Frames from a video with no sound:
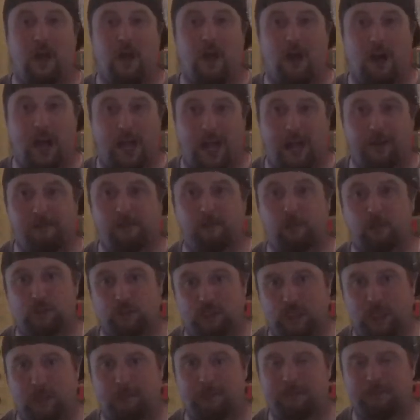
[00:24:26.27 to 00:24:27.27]
I have
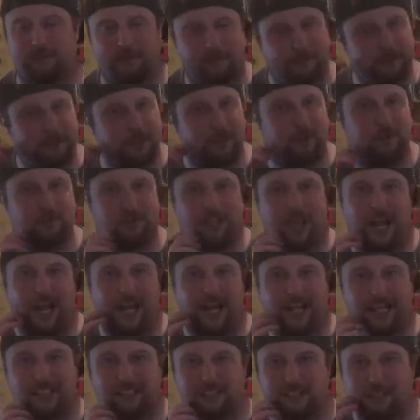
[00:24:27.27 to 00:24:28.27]
watched a couple of episodes
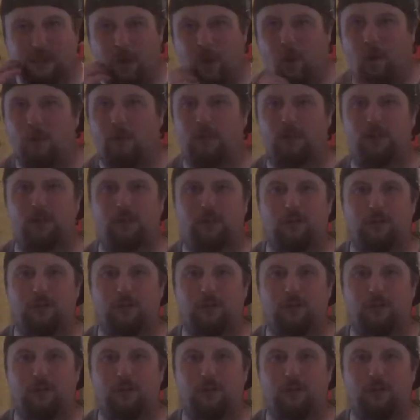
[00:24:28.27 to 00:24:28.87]
and it's not